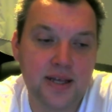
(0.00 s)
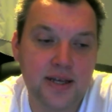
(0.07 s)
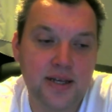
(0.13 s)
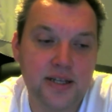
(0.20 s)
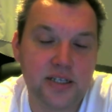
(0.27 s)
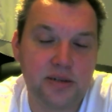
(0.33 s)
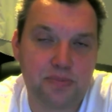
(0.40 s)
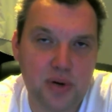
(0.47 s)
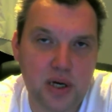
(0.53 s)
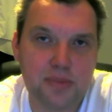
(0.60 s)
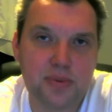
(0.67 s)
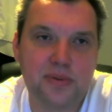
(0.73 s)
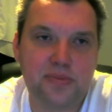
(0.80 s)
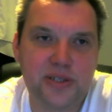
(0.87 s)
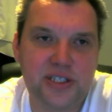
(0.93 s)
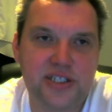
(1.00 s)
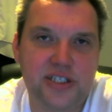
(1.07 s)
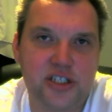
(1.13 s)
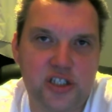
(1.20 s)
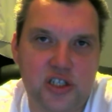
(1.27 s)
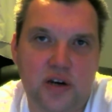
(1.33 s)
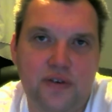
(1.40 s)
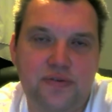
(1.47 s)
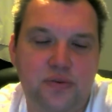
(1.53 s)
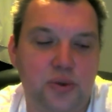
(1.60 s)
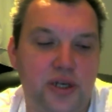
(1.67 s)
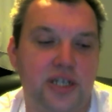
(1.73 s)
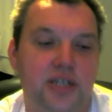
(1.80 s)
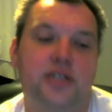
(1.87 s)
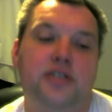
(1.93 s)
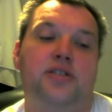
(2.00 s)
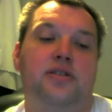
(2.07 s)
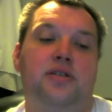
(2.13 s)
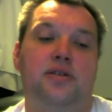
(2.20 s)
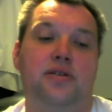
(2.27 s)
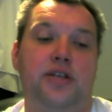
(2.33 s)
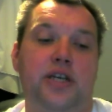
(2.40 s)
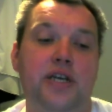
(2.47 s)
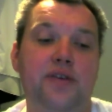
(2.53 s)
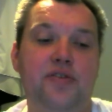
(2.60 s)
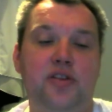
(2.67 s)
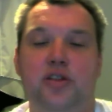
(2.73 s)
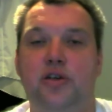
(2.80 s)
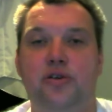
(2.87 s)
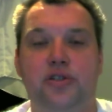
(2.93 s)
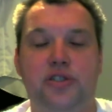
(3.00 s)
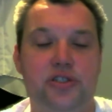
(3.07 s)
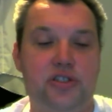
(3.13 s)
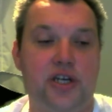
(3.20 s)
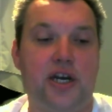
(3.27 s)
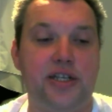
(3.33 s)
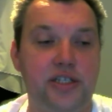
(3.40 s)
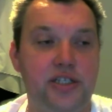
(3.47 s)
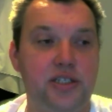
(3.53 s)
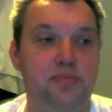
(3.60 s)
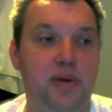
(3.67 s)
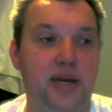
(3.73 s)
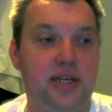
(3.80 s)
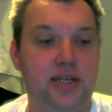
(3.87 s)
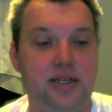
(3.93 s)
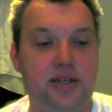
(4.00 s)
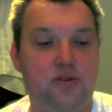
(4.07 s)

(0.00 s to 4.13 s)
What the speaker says: The problem is the software. Even though the Chinese make